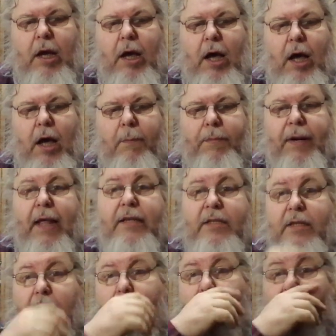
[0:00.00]
Uh, but
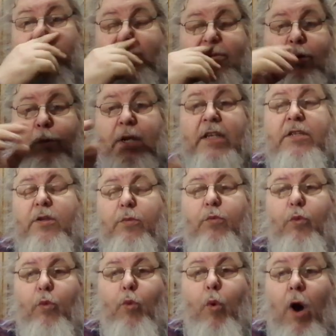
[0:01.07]
I uh, the
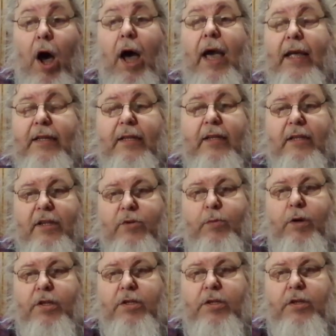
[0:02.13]
reason why I did this
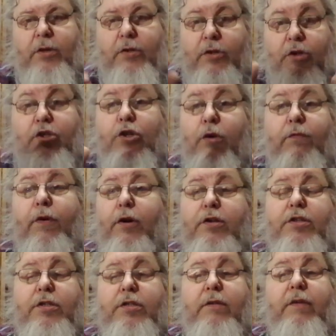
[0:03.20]
was there, there's two
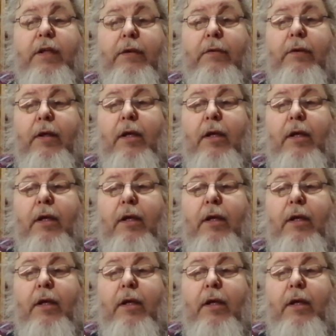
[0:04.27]
versions of it